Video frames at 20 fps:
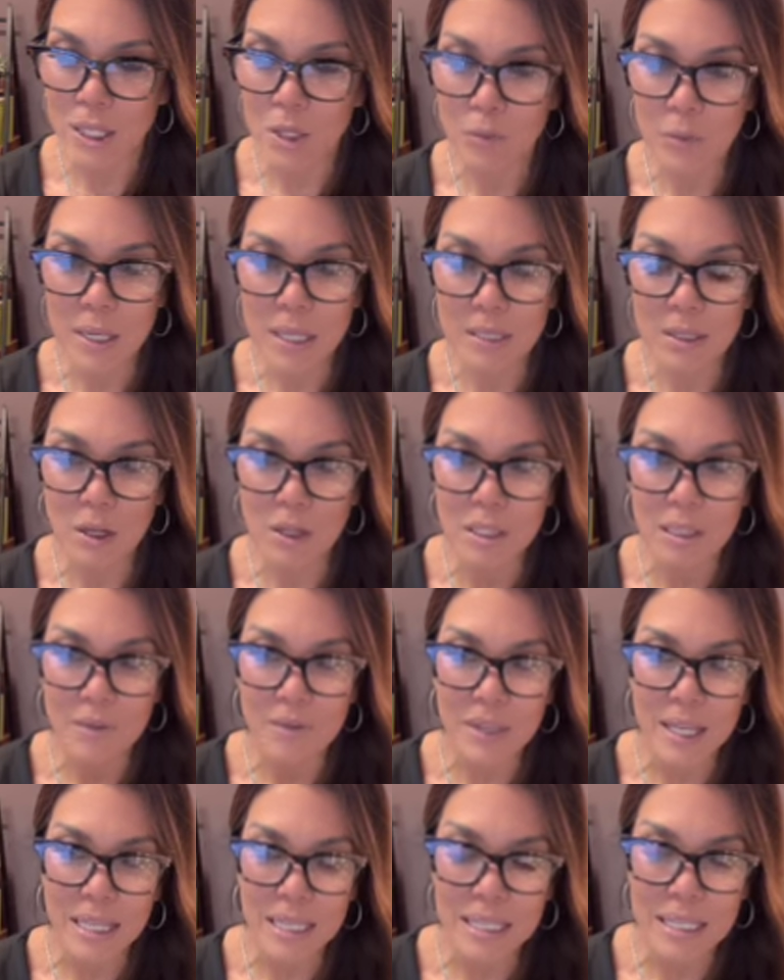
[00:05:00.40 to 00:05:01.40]
a result of
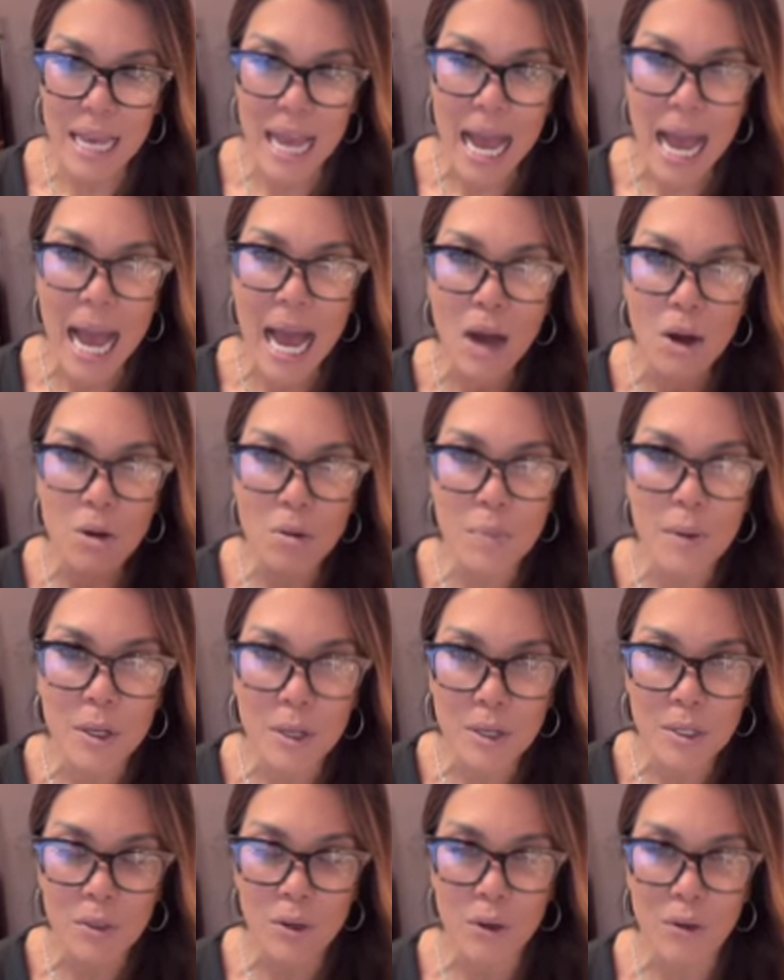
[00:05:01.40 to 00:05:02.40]
this
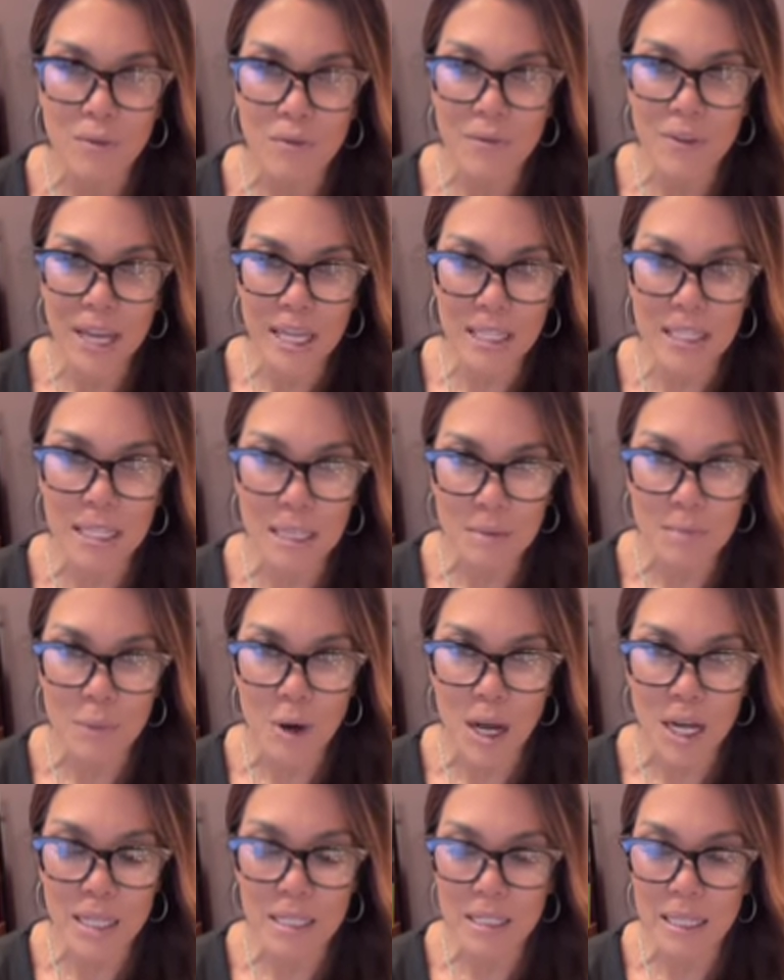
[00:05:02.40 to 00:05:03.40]
outburst or venting
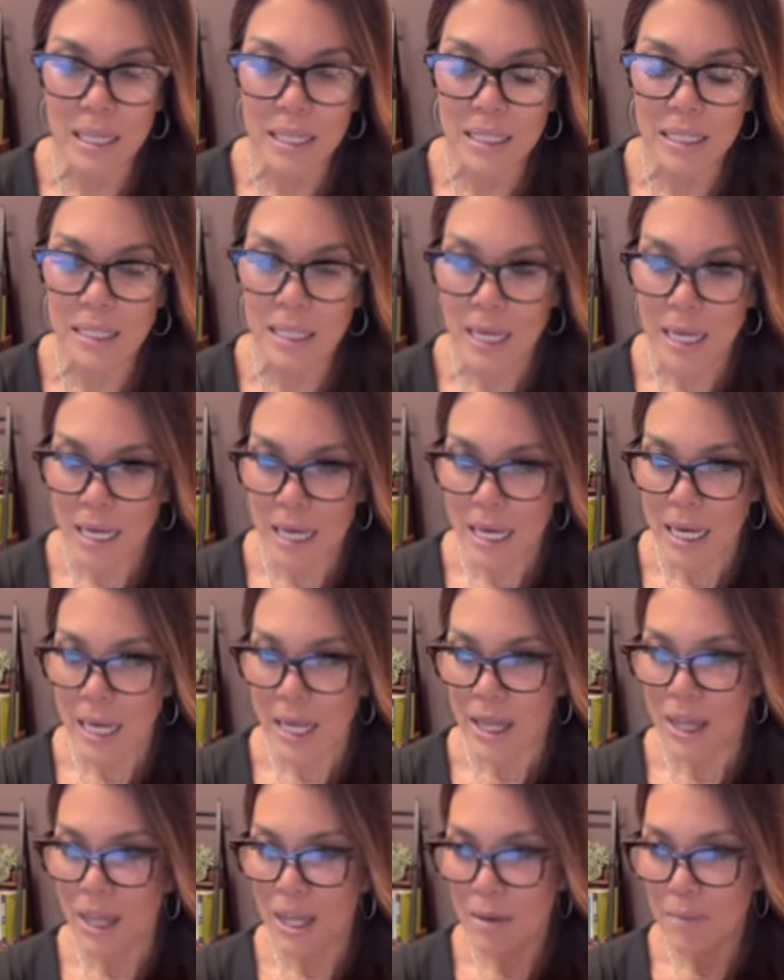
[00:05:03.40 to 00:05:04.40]
process,
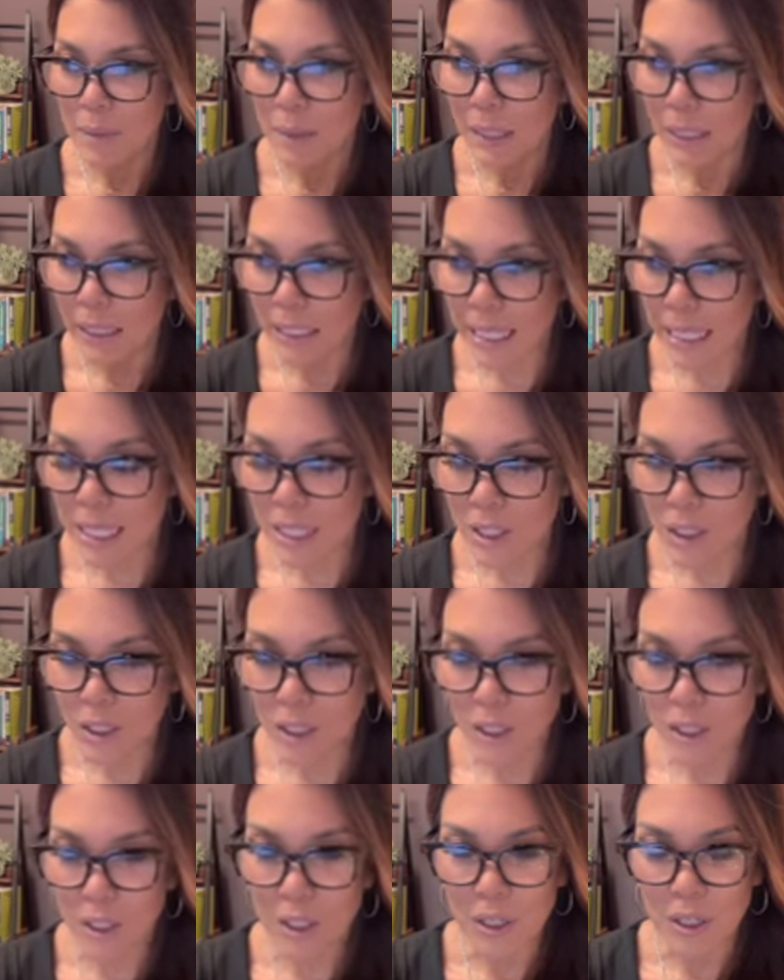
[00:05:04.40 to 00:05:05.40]
the
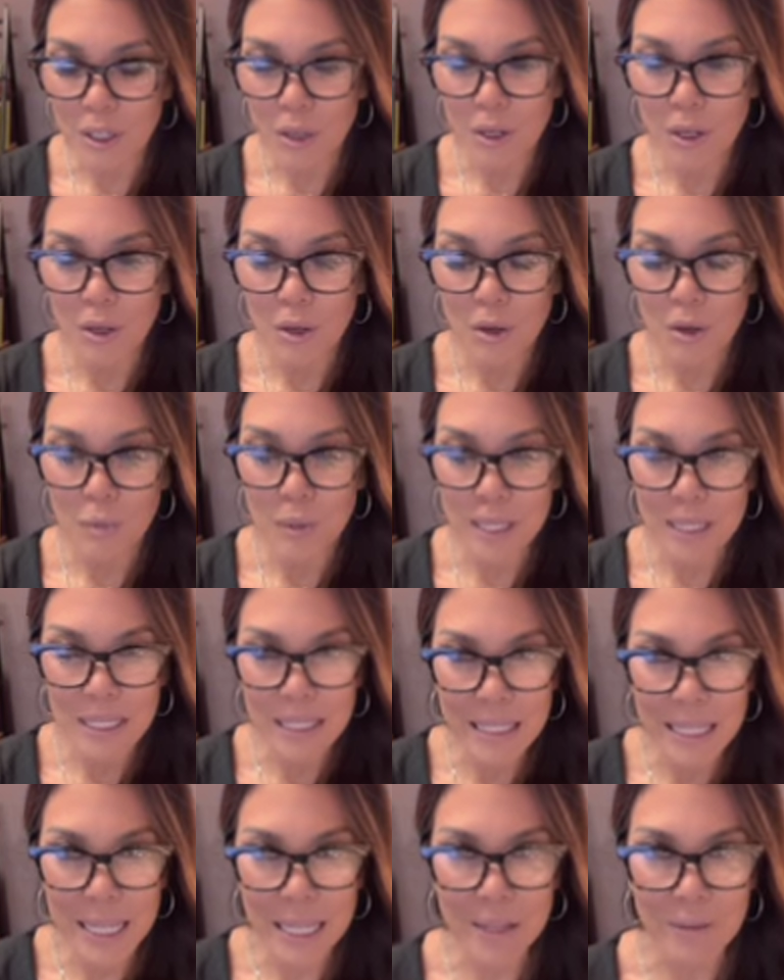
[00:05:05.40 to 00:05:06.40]
pleaser
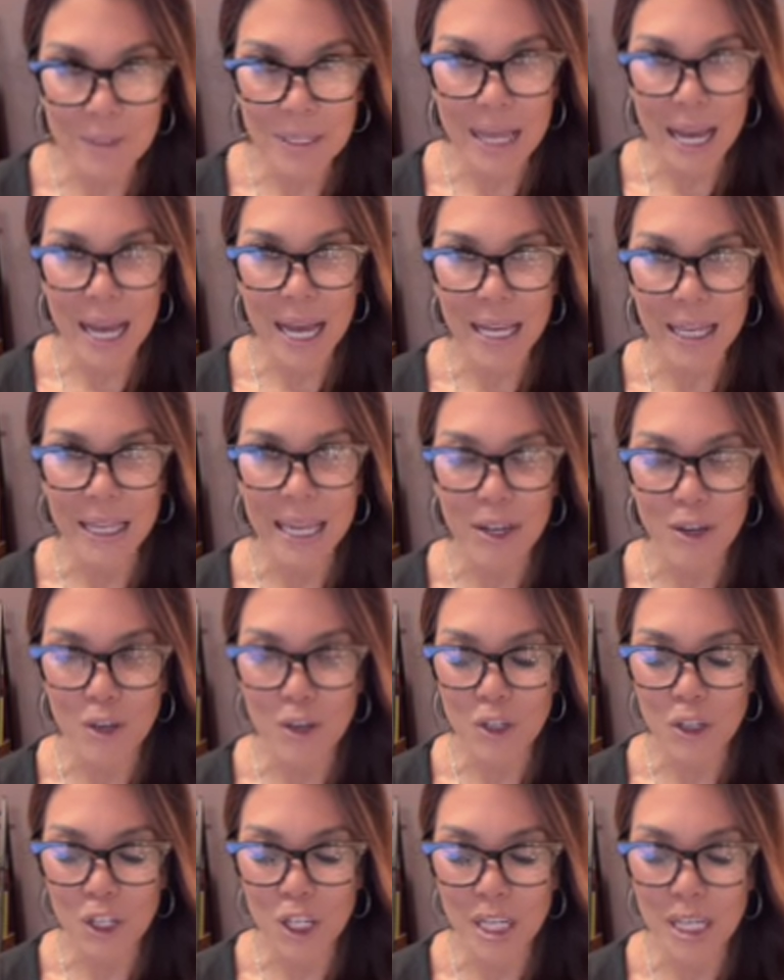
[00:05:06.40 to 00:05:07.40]
receives that
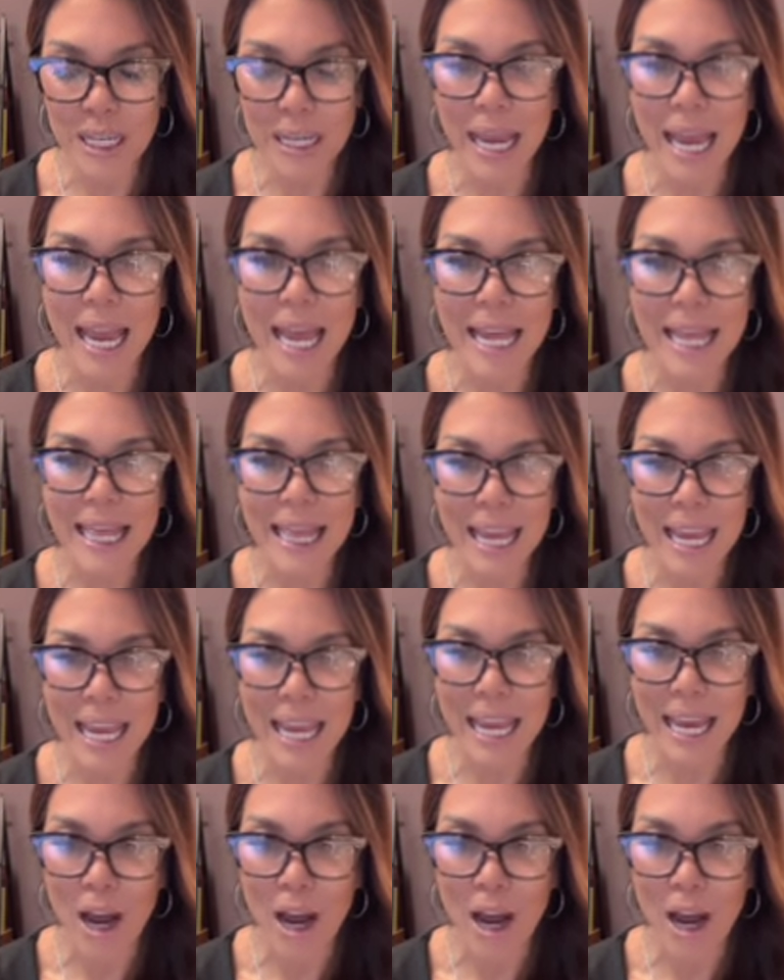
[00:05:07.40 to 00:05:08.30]
energy and they